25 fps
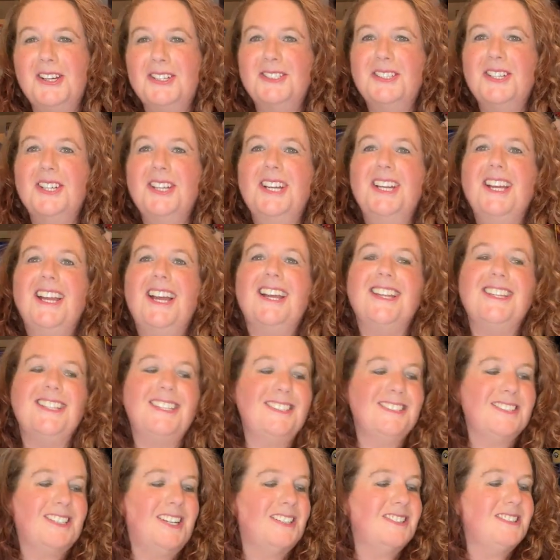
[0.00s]
So
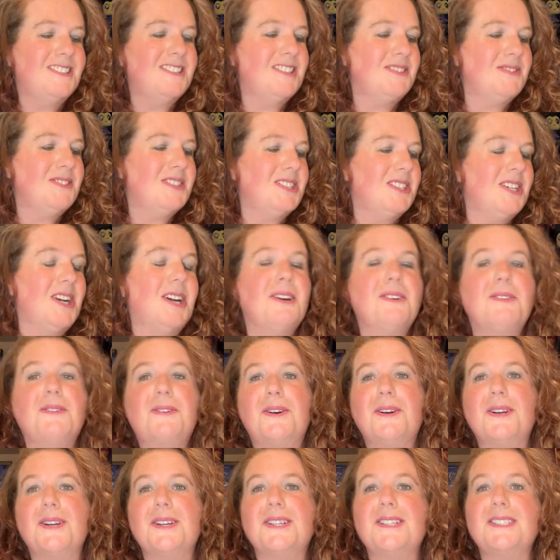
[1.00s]
these are some Star
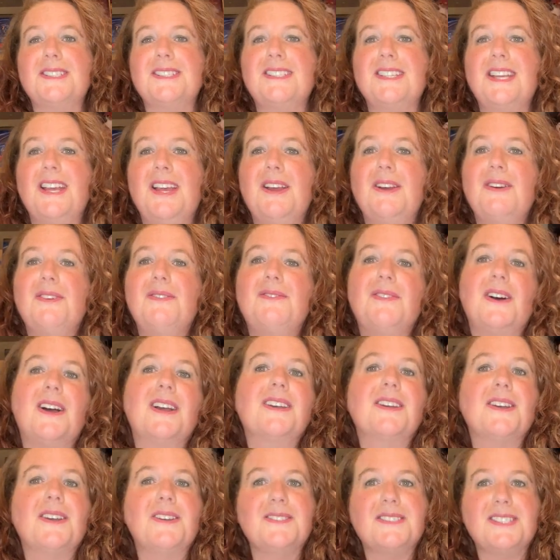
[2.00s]
Wars
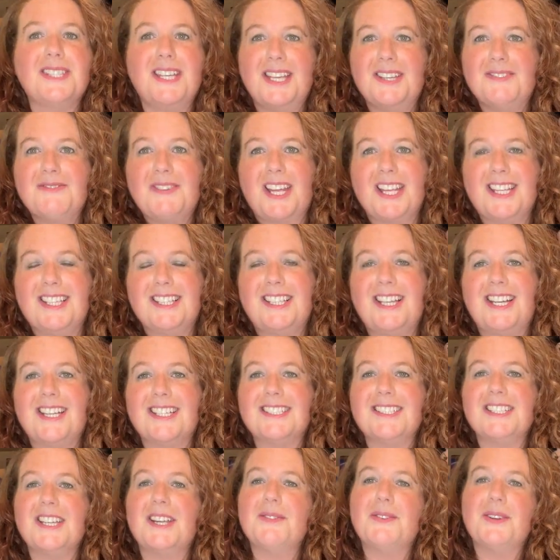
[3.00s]
Funkos in my
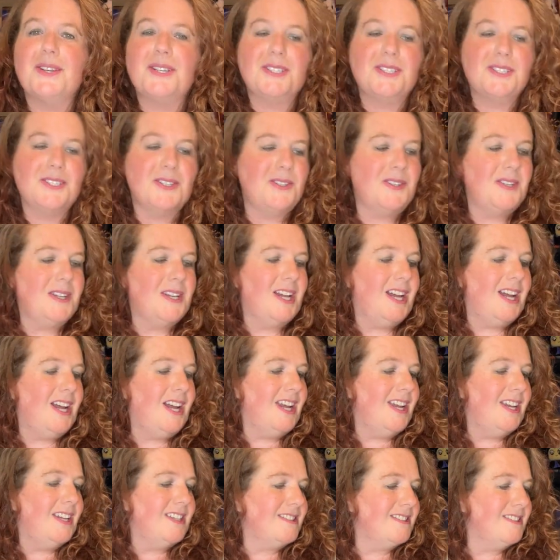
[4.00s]
collection I wanted to show you
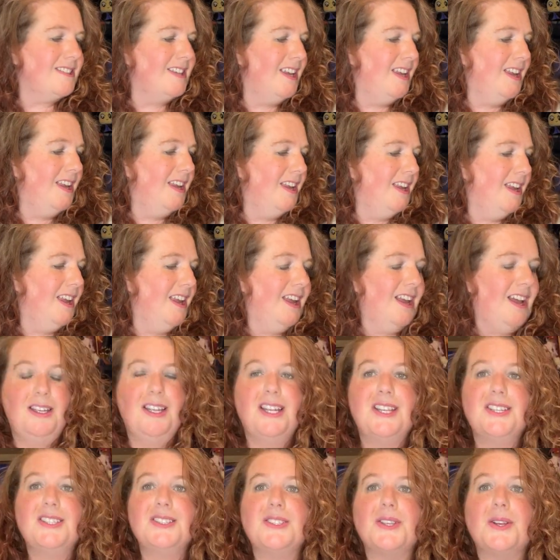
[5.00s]
guys.
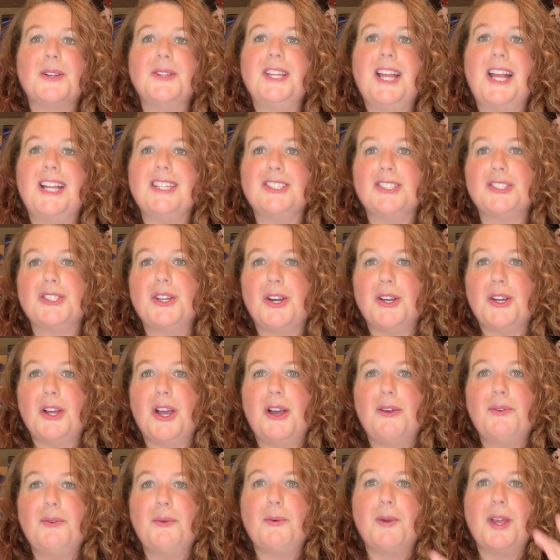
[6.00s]
So let's start
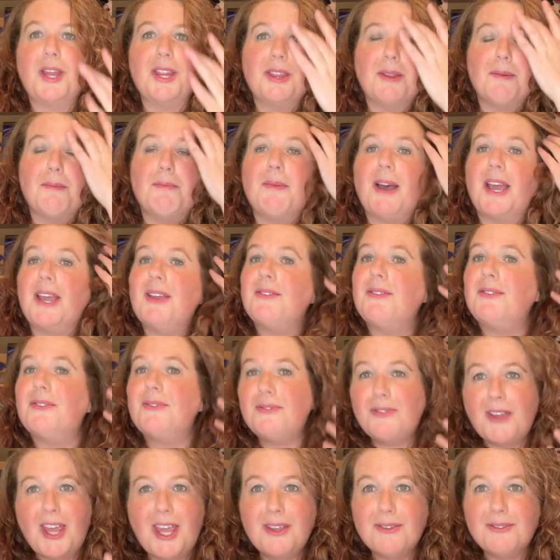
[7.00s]
off with my
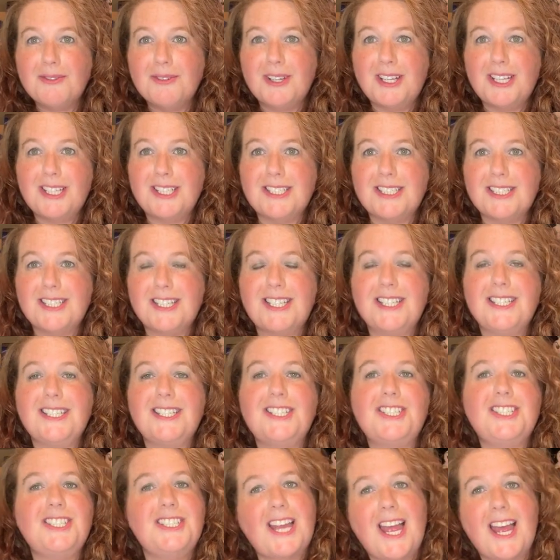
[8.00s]
favorite
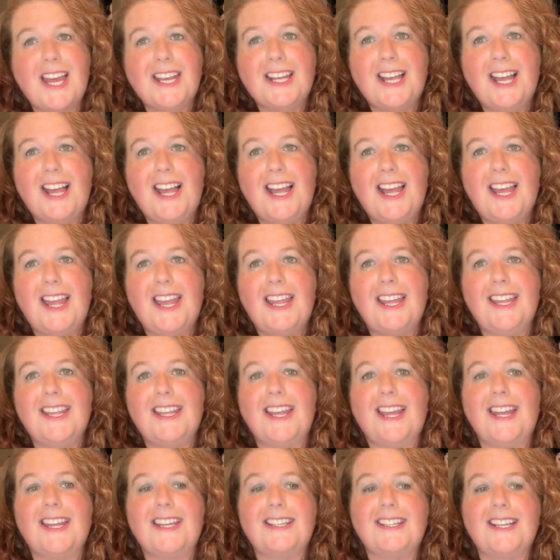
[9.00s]

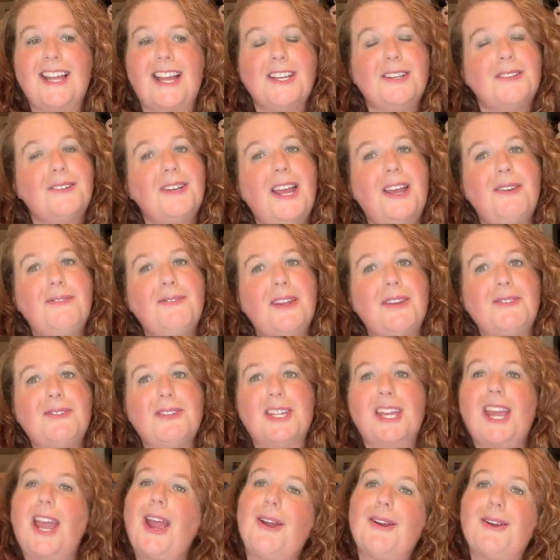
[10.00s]
Jedi. And I don't have
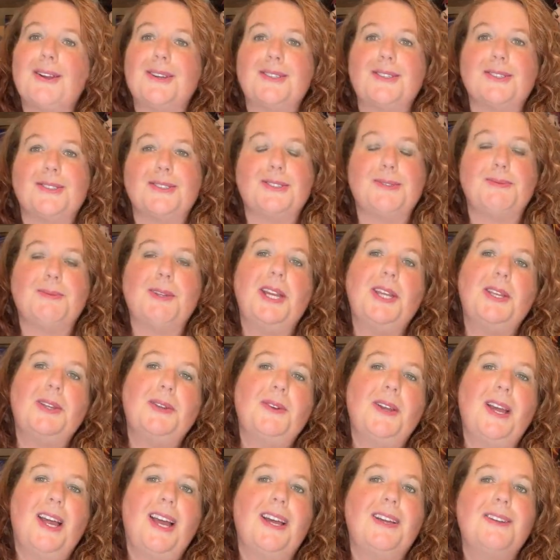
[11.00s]
favorite characters, but I
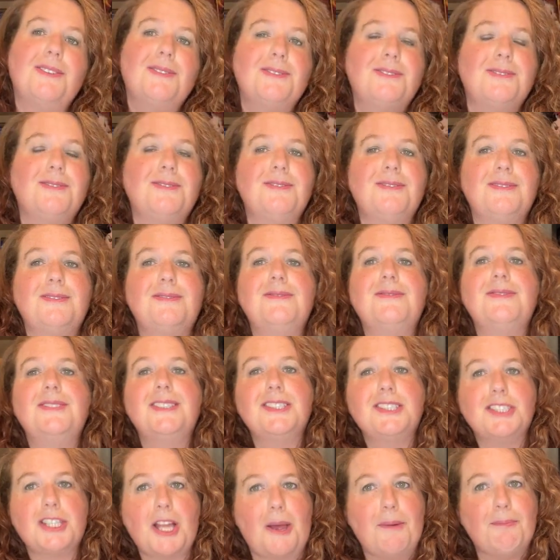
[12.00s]
do have
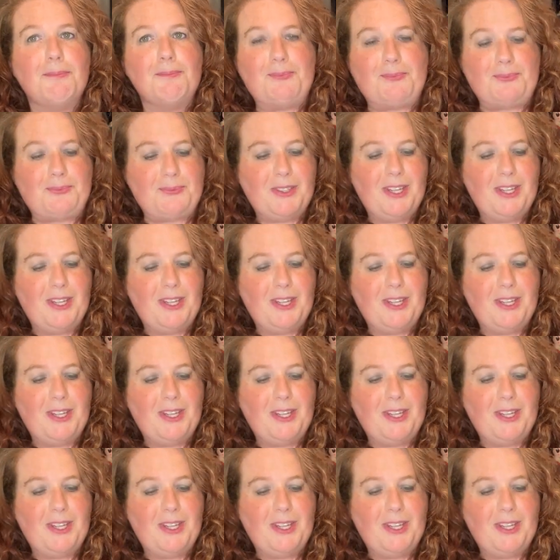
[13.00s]
some.